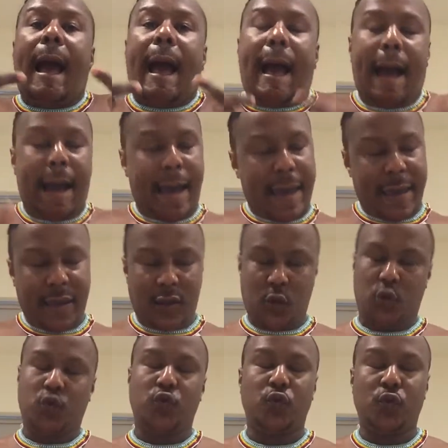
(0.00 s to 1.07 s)
I
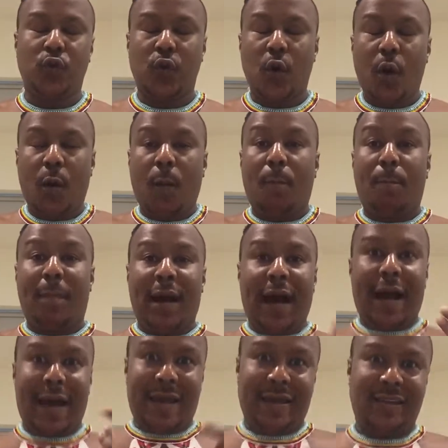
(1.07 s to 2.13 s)
do
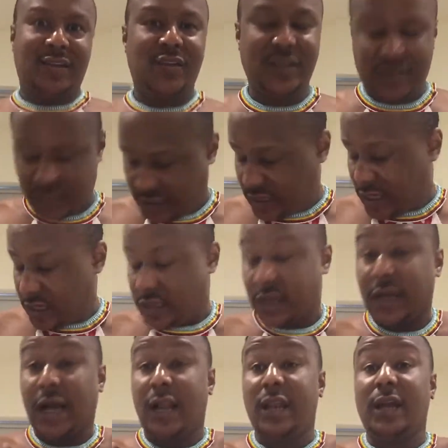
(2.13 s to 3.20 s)
my traditional
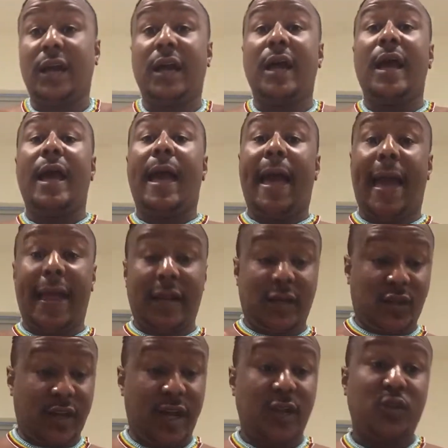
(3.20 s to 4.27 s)
regalia,
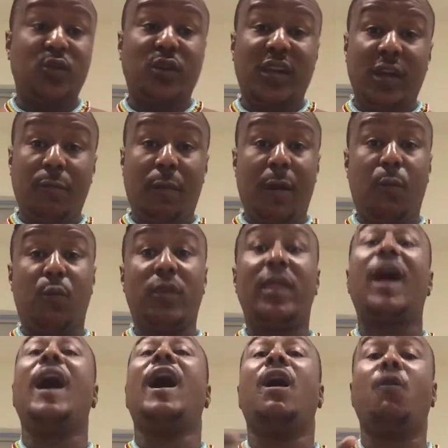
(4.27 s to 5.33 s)
and trying to keep up with
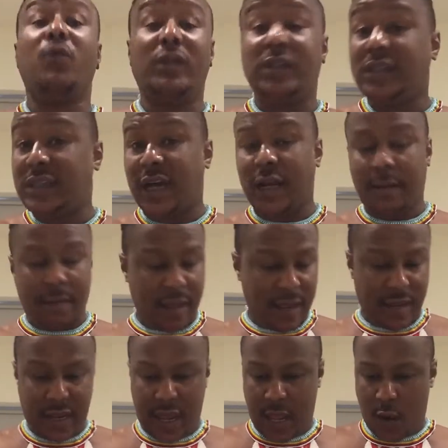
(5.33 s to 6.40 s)
how it's done.
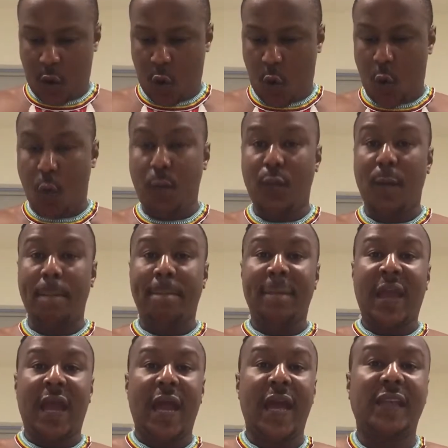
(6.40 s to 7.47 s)
And I hope
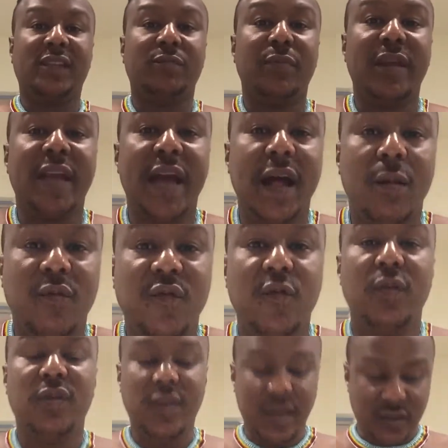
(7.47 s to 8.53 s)
it's been
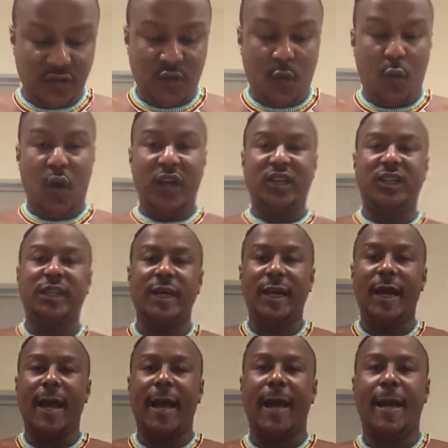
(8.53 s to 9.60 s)
helpful. Thanks for
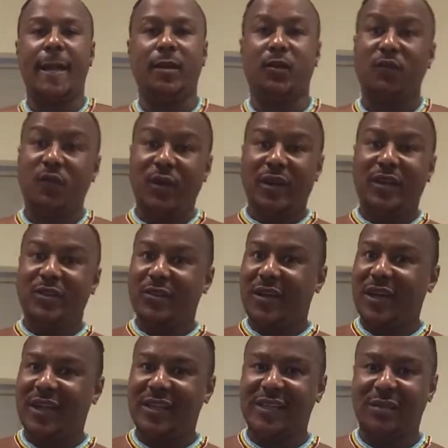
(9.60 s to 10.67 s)
watching, and don't forget to
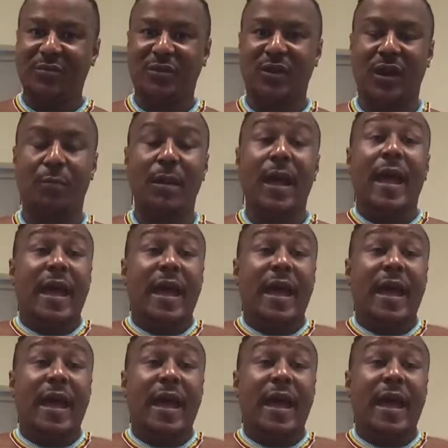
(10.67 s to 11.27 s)
like and subscribe.